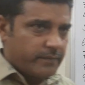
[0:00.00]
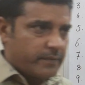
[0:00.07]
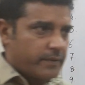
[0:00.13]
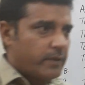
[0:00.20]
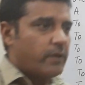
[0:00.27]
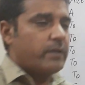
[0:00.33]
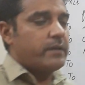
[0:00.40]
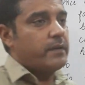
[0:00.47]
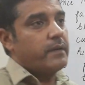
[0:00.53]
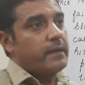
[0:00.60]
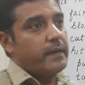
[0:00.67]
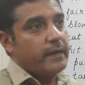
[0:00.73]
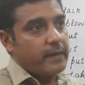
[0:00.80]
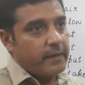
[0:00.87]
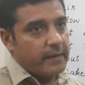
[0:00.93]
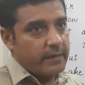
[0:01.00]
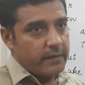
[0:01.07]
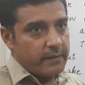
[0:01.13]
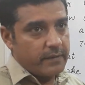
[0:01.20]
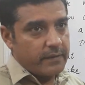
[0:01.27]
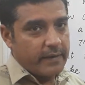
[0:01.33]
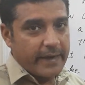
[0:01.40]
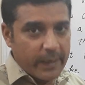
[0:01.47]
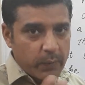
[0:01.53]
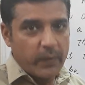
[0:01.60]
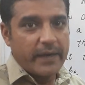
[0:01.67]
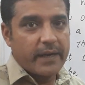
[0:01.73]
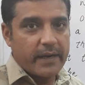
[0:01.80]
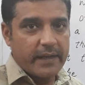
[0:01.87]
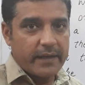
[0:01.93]
not
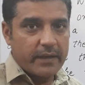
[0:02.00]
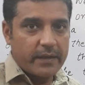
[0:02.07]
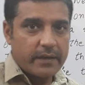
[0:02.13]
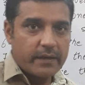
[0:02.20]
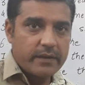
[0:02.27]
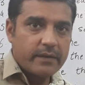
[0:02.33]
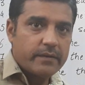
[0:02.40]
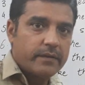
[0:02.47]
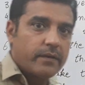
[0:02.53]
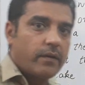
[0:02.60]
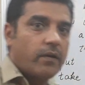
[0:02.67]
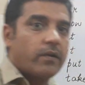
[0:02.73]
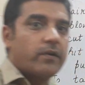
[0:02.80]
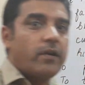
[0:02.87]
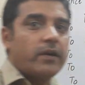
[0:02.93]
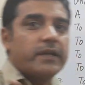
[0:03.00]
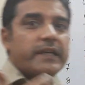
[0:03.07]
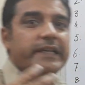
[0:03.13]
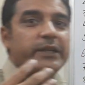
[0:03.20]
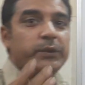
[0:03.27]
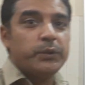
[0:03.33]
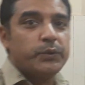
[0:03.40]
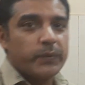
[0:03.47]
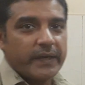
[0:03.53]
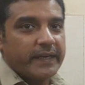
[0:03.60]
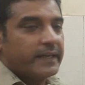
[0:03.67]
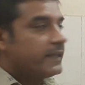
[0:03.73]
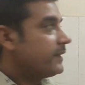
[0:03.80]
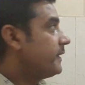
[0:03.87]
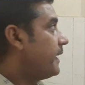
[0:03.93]
regularly, or not
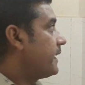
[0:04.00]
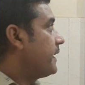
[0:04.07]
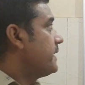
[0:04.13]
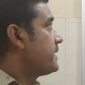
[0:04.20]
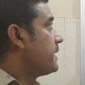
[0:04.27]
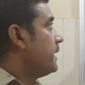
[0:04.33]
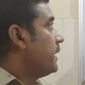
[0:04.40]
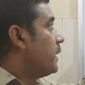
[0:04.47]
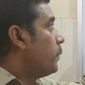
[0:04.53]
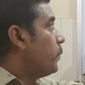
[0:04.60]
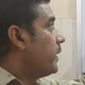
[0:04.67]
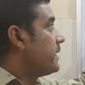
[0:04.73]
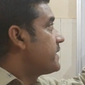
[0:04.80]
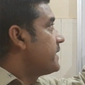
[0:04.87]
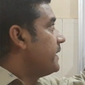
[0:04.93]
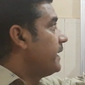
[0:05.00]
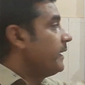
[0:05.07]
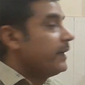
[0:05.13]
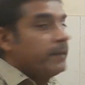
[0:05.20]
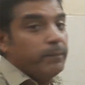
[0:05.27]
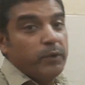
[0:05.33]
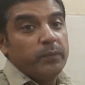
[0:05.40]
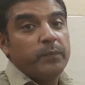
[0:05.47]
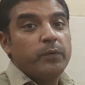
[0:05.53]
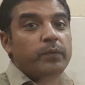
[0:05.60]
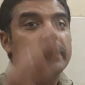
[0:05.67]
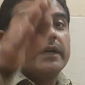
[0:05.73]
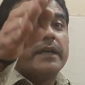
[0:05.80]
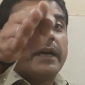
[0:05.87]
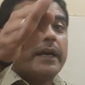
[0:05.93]
usually, that is once in a blue
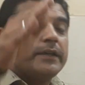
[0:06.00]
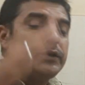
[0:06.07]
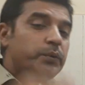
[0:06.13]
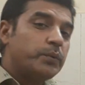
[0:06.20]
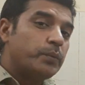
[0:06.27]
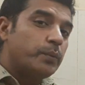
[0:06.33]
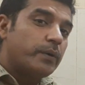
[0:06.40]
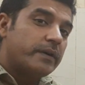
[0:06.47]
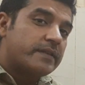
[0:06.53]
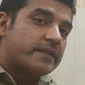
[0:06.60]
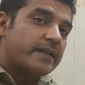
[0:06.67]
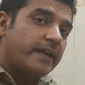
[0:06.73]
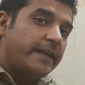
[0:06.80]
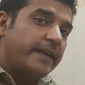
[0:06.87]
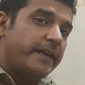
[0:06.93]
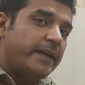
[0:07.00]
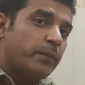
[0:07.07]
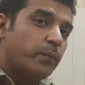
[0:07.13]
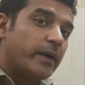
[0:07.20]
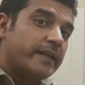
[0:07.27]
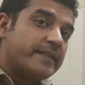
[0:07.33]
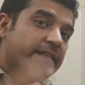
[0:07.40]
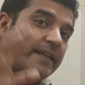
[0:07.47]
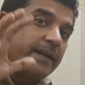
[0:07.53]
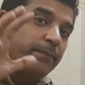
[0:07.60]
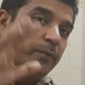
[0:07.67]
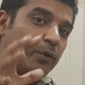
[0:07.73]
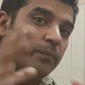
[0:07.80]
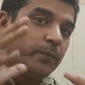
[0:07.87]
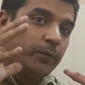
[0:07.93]
moon. You study once in a
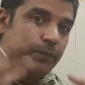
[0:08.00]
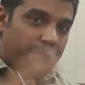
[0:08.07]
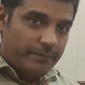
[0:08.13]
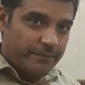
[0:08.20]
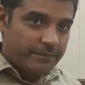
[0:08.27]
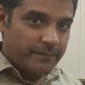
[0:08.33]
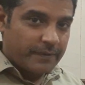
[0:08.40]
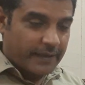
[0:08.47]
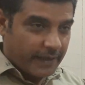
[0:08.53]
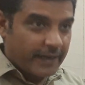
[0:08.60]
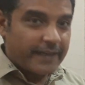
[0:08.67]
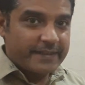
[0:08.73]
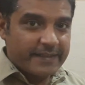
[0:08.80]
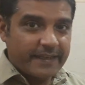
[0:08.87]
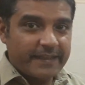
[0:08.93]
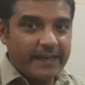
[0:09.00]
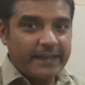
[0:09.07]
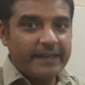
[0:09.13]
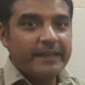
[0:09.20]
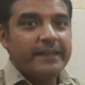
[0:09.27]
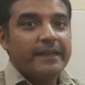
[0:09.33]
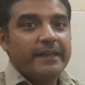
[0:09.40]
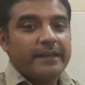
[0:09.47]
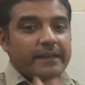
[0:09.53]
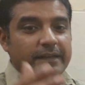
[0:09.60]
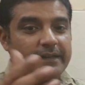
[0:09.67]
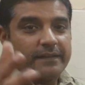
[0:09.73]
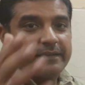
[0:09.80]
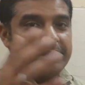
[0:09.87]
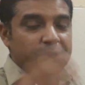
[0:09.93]
blue moon, can I say that?
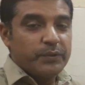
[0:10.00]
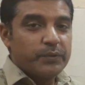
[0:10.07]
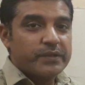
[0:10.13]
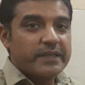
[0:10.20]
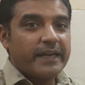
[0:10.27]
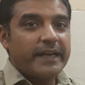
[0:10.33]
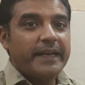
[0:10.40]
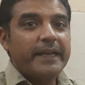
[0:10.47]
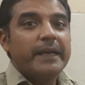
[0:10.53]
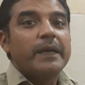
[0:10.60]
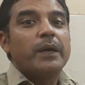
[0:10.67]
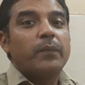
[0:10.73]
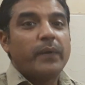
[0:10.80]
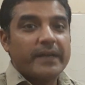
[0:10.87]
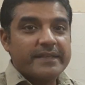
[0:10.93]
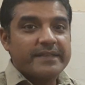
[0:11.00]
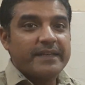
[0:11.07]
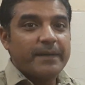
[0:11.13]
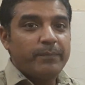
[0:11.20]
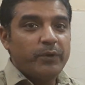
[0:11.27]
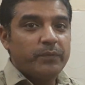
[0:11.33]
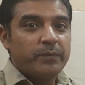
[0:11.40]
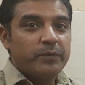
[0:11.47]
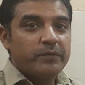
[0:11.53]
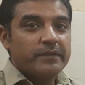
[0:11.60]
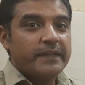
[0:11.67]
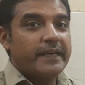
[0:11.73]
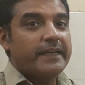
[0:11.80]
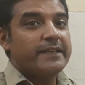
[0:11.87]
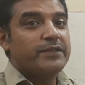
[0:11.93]
You study once in a blue moon,
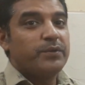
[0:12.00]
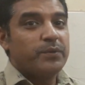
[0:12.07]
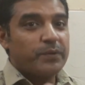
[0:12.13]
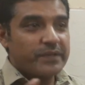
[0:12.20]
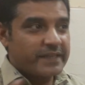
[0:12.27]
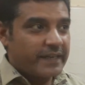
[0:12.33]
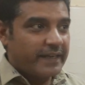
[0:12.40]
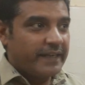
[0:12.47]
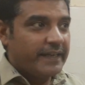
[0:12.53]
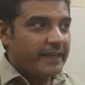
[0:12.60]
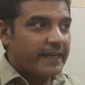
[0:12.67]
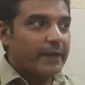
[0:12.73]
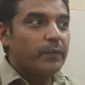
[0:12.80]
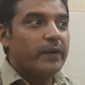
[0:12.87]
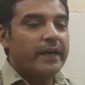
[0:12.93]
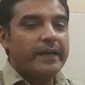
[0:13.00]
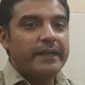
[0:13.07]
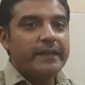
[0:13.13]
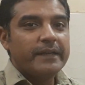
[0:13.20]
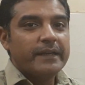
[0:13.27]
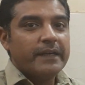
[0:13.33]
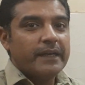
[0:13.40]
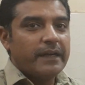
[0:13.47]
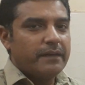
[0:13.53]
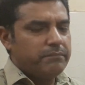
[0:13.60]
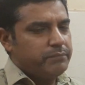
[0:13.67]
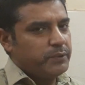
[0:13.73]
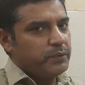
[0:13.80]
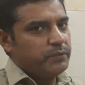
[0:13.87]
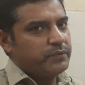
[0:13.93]
that is you don't study regularly,
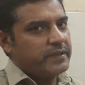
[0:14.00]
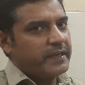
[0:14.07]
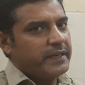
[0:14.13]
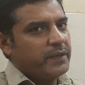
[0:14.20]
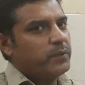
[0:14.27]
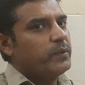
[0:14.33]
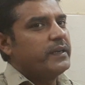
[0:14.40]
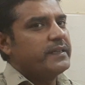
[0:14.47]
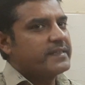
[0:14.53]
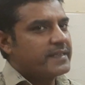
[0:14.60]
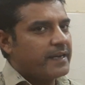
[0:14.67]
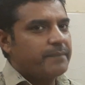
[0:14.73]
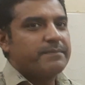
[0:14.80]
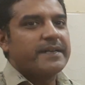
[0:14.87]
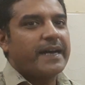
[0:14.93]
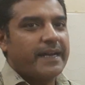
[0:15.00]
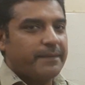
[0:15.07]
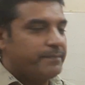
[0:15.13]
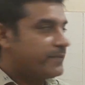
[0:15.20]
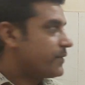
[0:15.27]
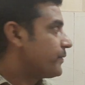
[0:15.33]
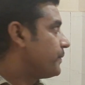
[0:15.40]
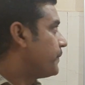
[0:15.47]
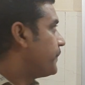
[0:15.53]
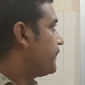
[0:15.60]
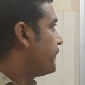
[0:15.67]
you study only sometimes.